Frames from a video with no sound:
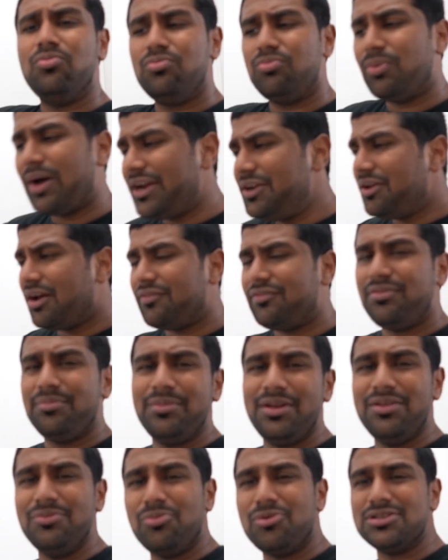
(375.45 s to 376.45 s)
Why do you have to? I
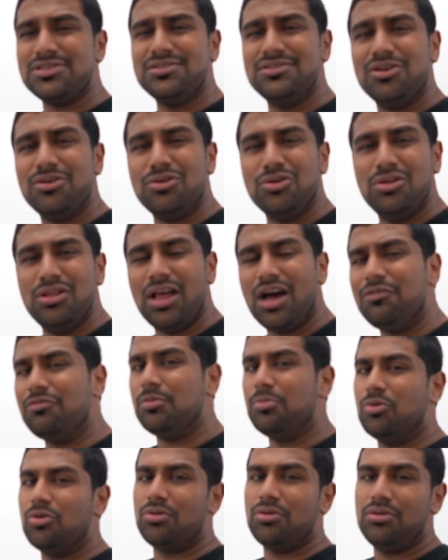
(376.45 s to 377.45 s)
mean, it wasn't the whole
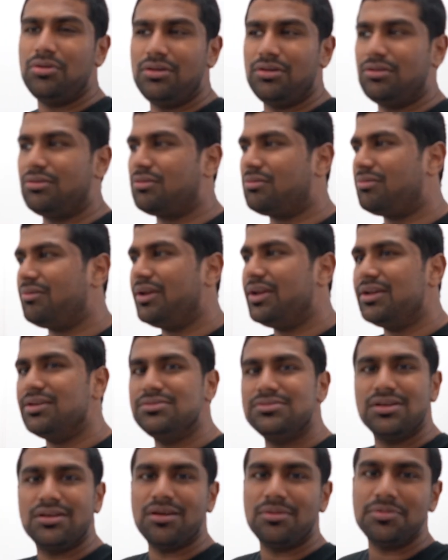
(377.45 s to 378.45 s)
hoverboard
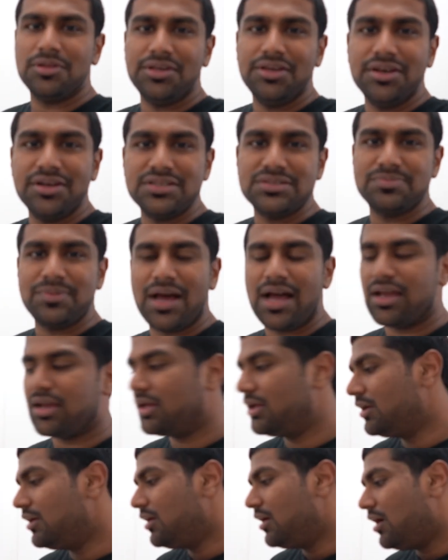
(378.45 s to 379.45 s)
craze a couple of years back.
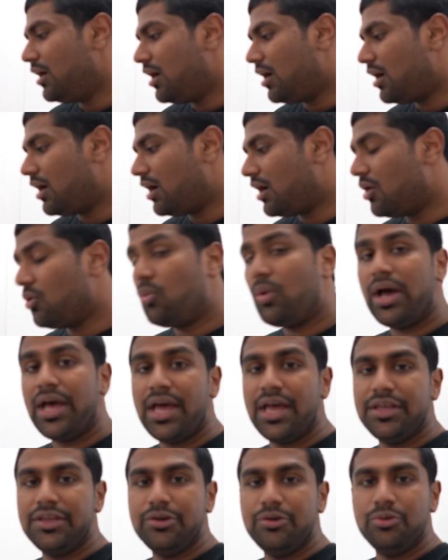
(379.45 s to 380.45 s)
Uh, why
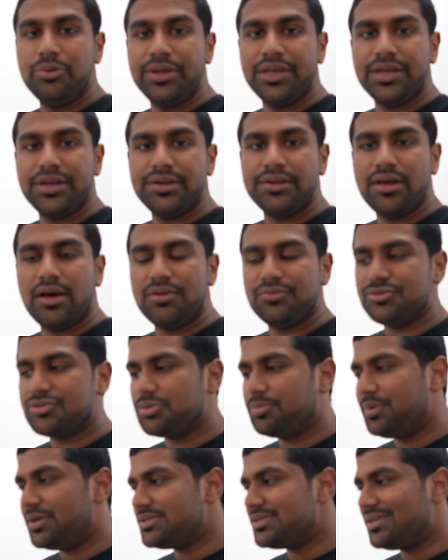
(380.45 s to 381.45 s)
are you doing it now? So
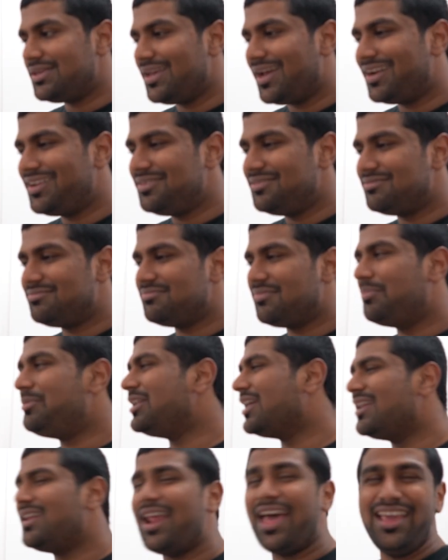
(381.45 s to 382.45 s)
basically, I didn't. I mean,
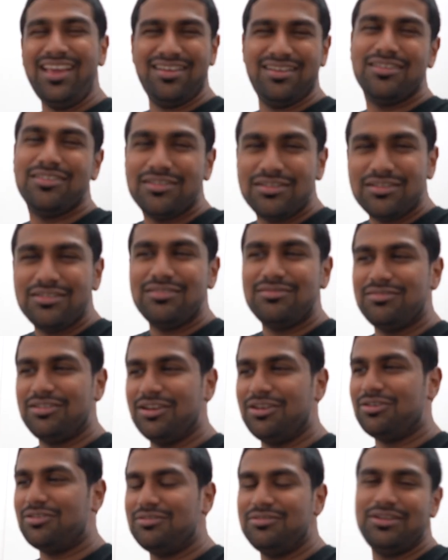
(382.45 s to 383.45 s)
I like you
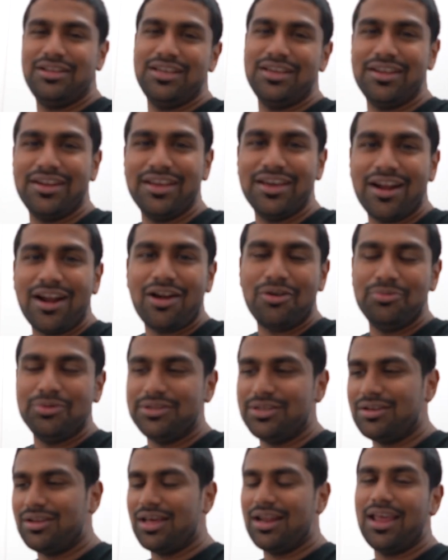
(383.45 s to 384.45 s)
know tinkering around with
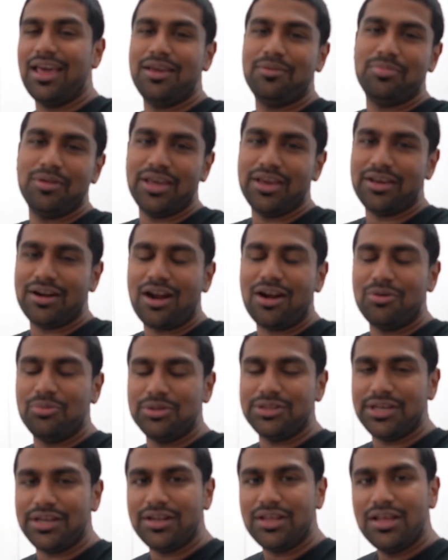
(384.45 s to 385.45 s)
it. I like playing around
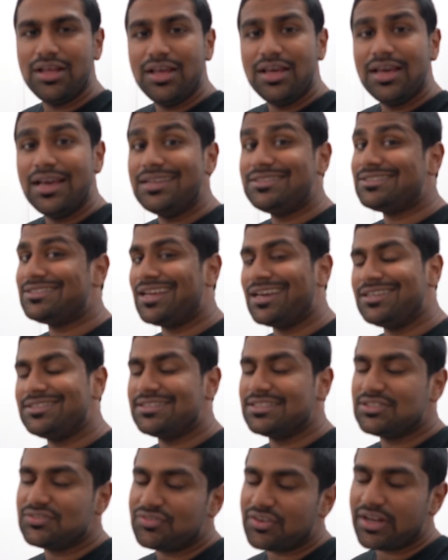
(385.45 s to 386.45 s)
with it. It's nice.
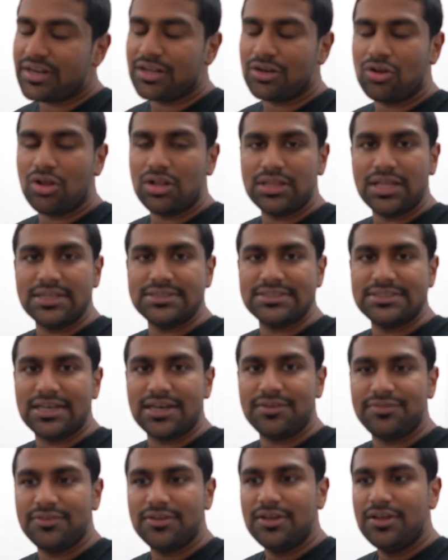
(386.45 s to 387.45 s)
It's fun and all that
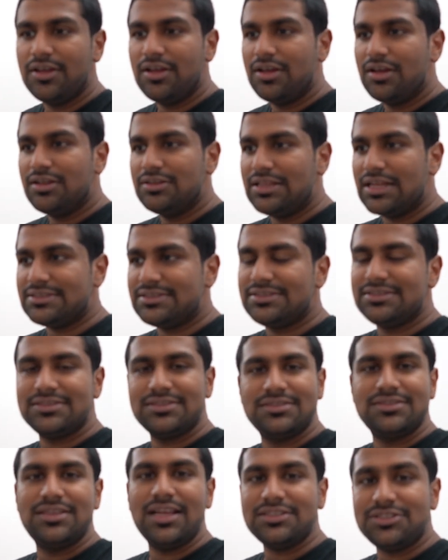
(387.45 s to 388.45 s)
stuff. That's
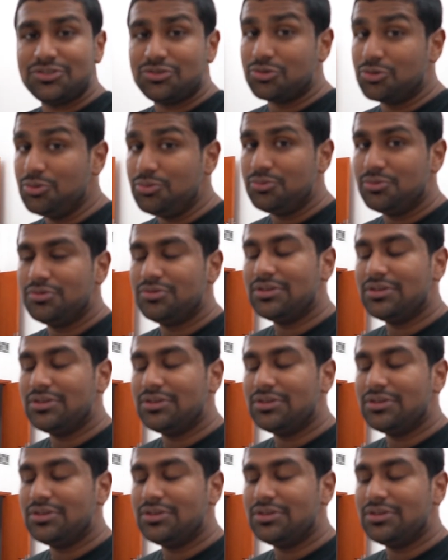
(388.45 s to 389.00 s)
that's true.